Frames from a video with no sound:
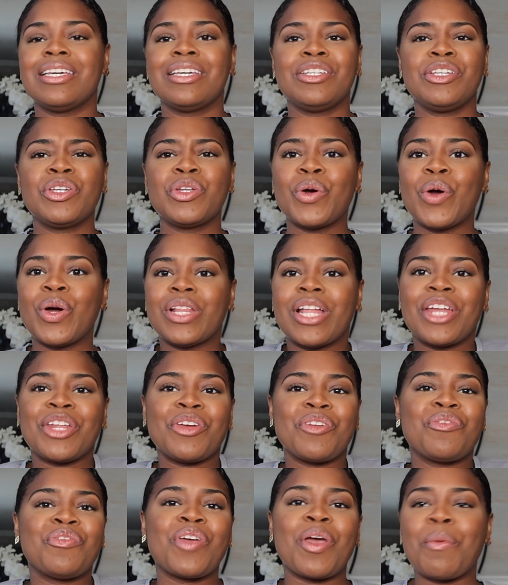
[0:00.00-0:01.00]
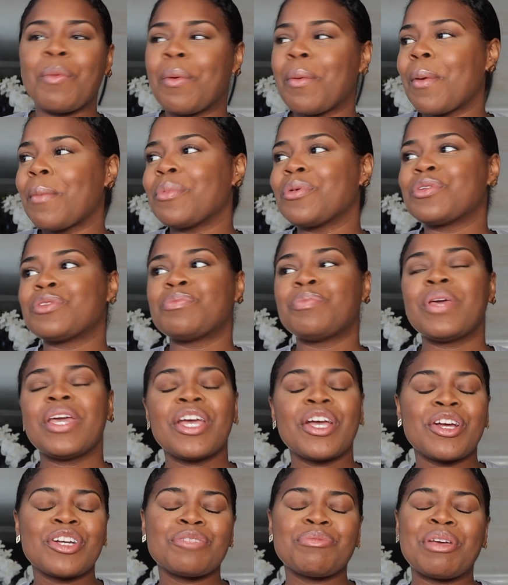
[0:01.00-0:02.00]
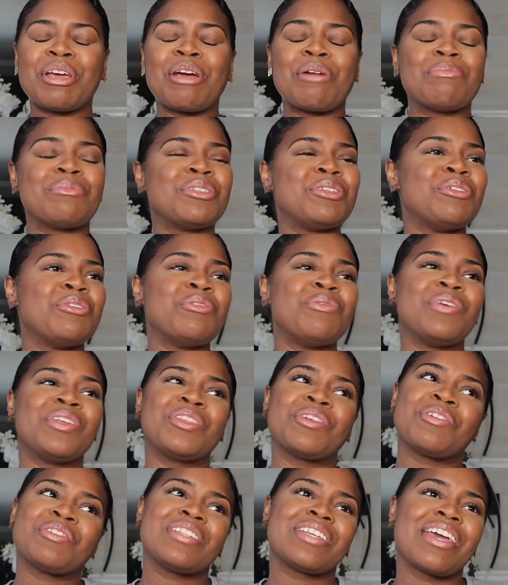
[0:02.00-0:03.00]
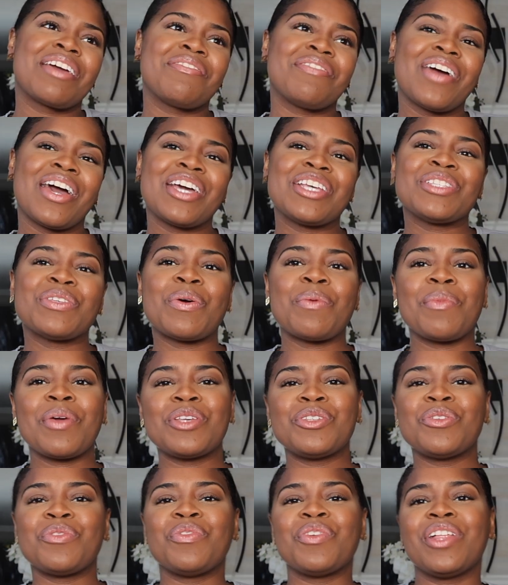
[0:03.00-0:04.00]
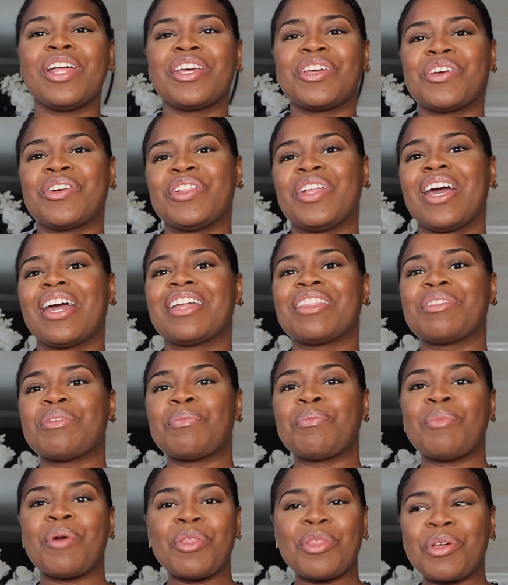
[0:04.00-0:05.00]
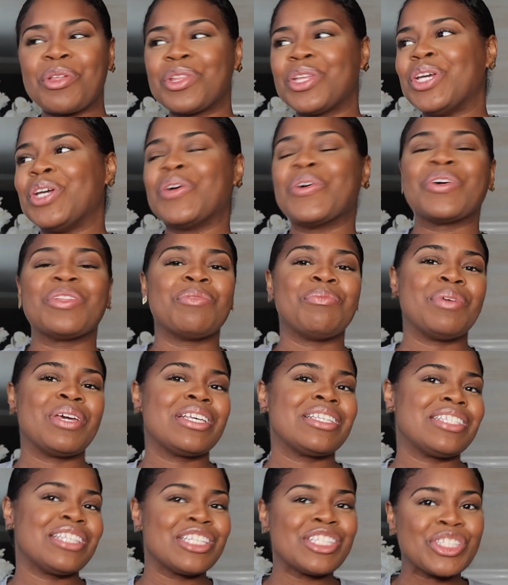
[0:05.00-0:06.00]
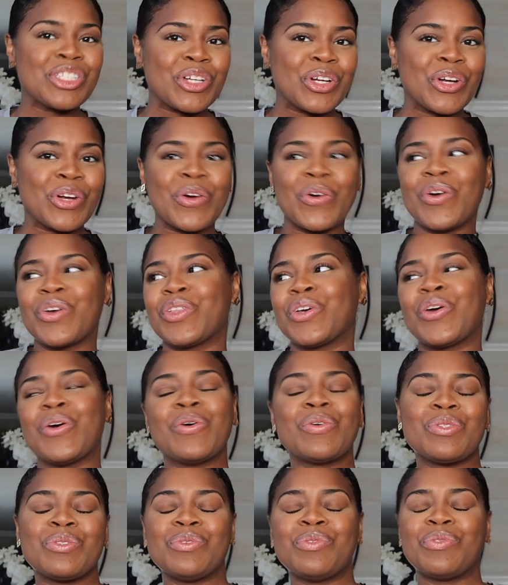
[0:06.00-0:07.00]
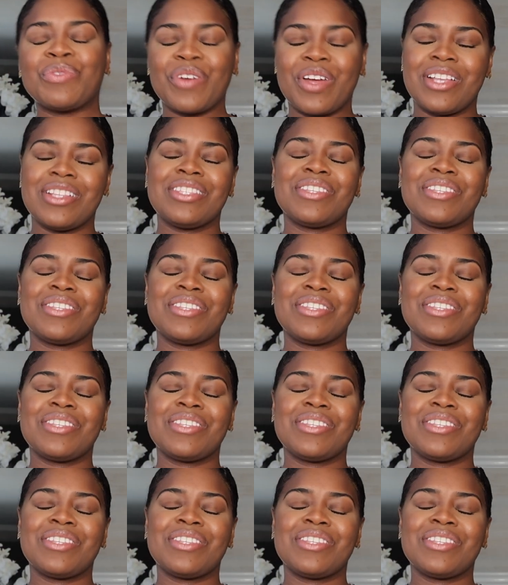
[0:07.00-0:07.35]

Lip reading: And, you know, a lot of your family members, peers may come to you with nursing advice, so it makes you feel like you're like motherly or the big sister or the go-to friend.